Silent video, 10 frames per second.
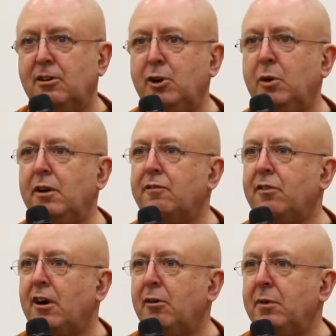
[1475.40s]
Are you
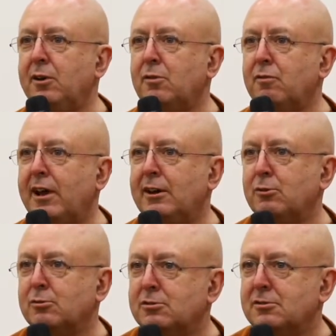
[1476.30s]
environmental
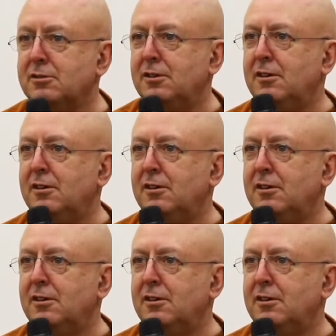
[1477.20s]
vandals?